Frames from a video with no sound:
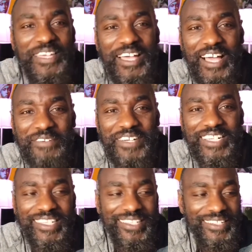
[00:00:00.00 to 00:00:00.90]
How
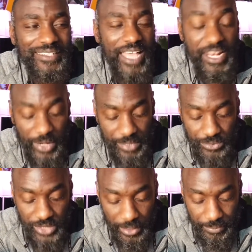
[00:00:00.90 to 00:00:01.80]
funny. Anyway,
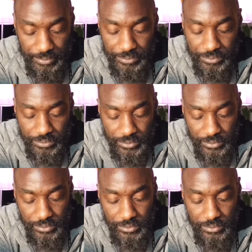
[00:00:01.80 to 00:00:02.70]
so
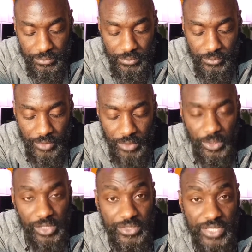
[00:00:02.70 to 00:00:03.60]

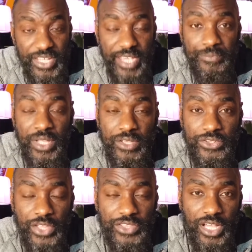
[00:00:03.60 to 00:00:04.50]
what was I saying?
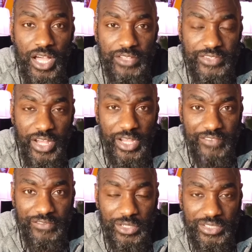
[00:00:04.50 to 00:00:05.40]
So the cars that
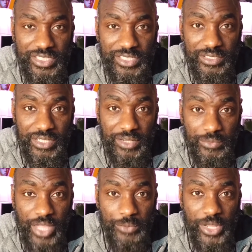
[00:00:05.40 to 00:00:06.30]

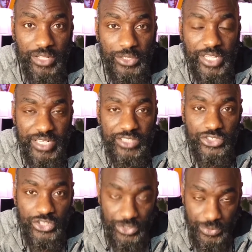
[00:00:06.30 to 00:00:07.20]
we are looking
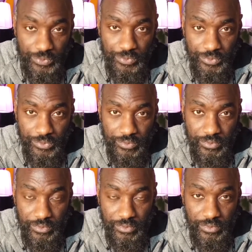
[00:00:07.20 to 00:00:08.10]
into
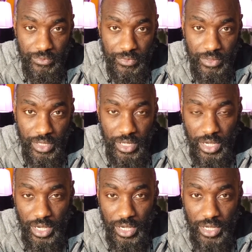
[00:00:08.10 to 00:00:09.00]

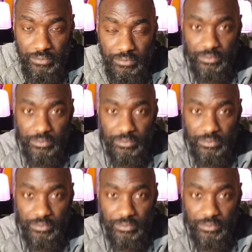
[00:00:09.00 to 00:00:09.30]
are